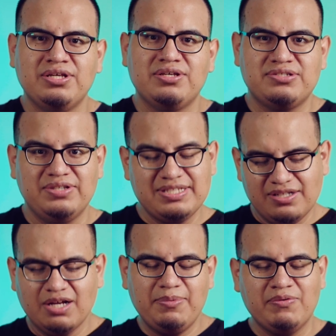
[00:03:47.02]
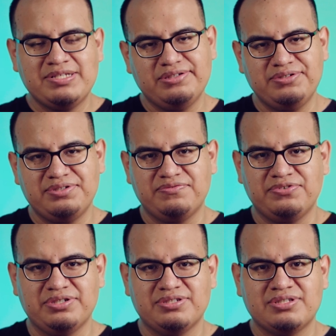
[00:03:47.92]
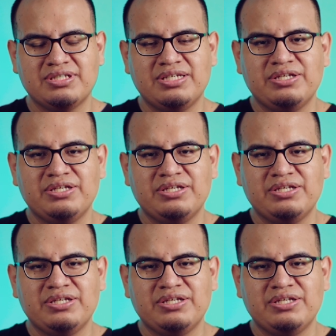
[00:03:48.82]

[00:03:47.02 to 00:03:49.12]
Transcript: So let's talk about resolution first.